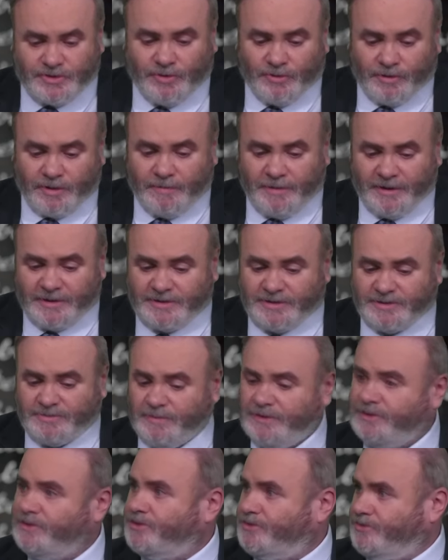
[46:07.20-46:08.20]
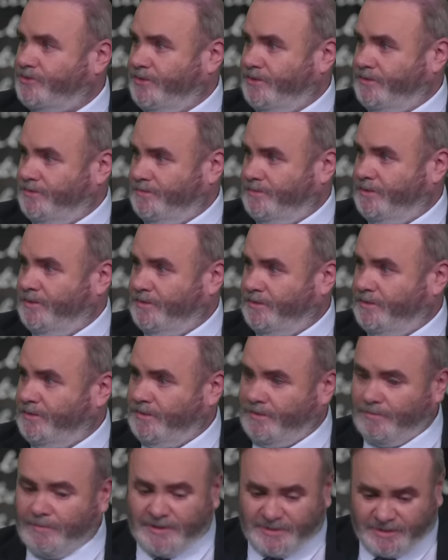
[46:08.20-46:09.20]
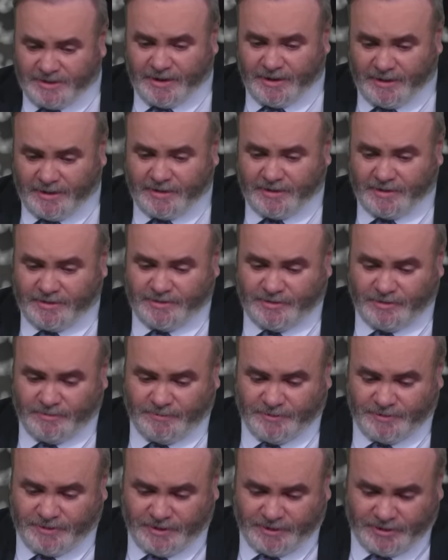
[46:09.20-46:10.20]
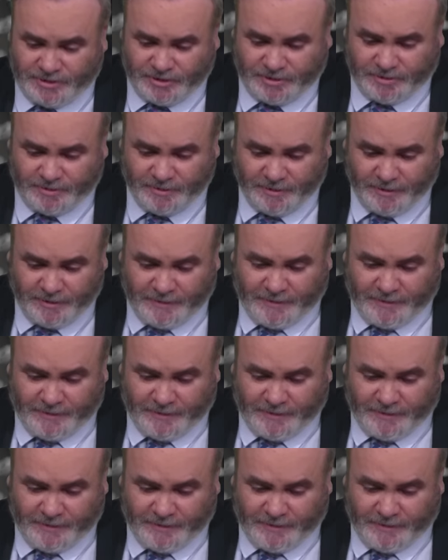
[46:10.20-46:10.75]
talking about his ministry. Yeah. In, in the Messianic interpretation,